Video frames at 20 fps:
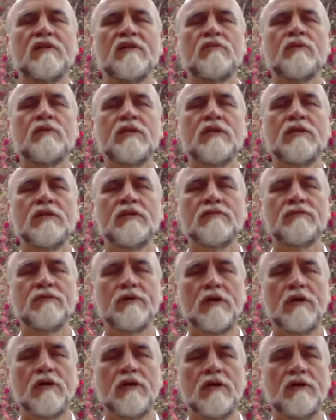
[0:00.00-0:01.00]
We live
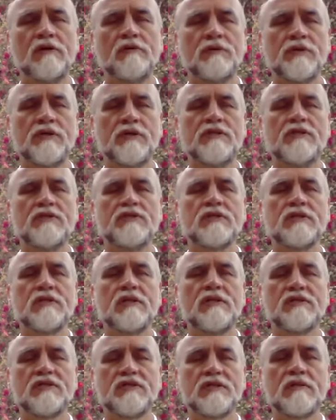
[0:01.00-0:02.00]
always
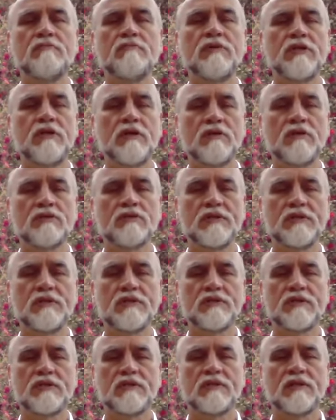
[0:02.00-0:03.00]
in a
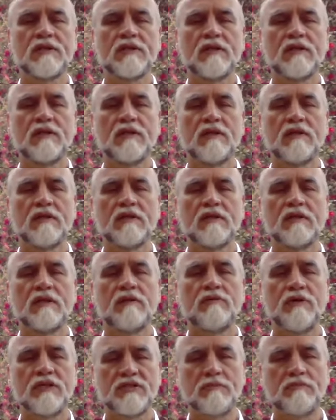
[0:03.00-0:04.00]
symbiosis, a
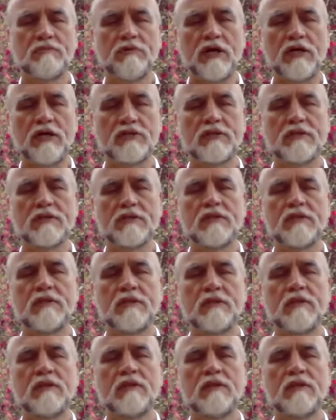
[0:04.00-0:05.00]

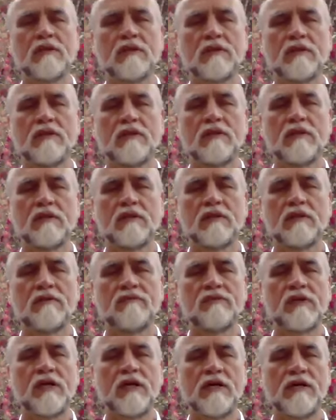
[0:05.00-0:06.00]
reciprocity of
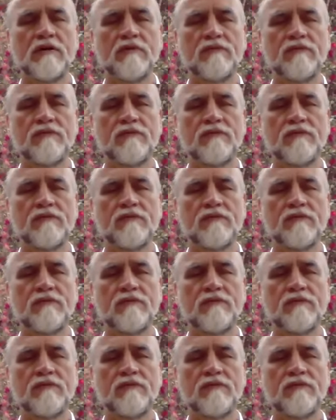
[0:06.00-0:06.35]
life.